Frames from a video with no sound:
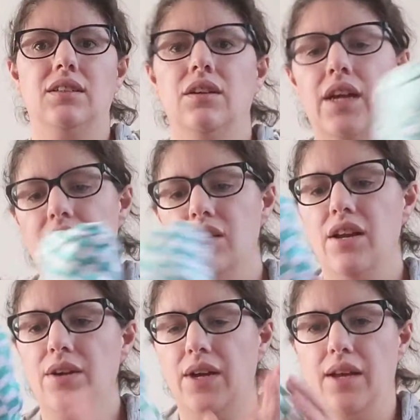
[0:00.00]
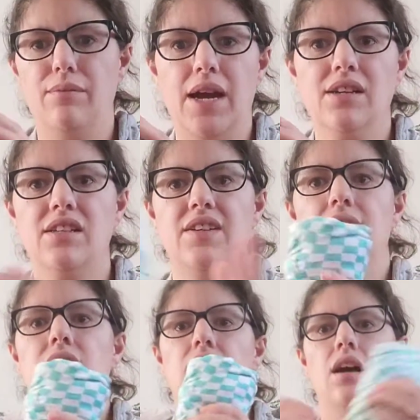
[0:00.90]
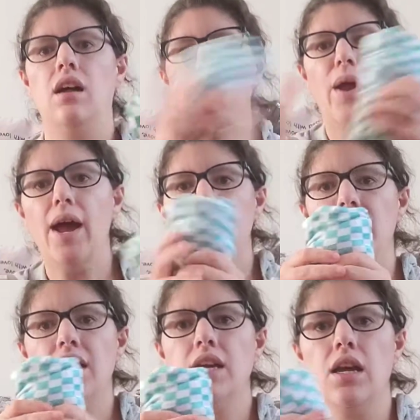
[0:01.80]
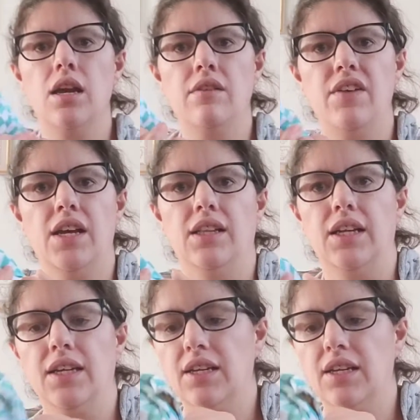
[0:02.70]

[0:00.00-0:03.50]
Okay, so anyway, back to this. Unwrapping and unveiling.